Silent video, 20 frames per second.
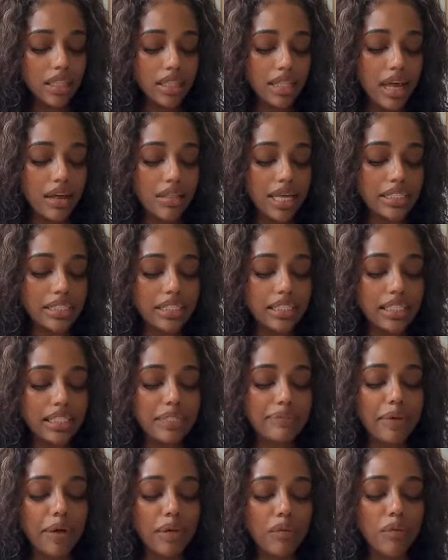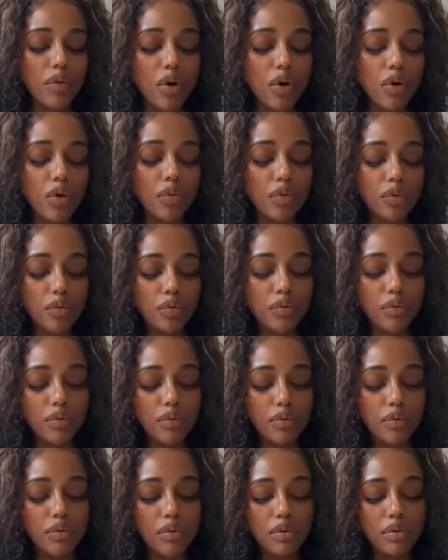Now, let's see. Spirit, will
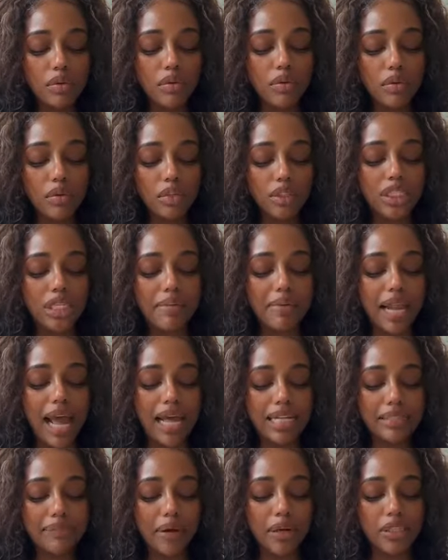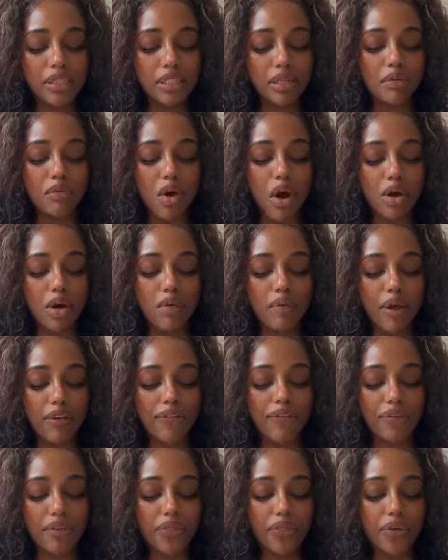Gemini's person walk
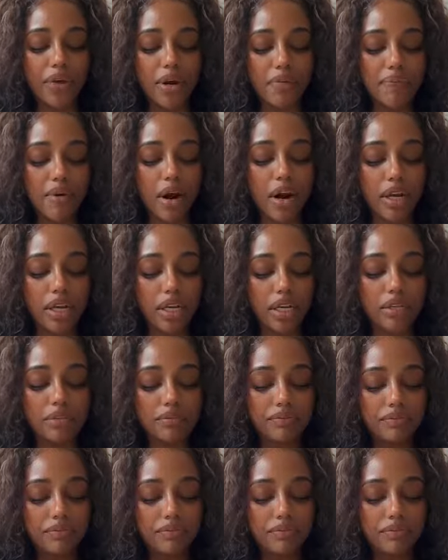away from the third party?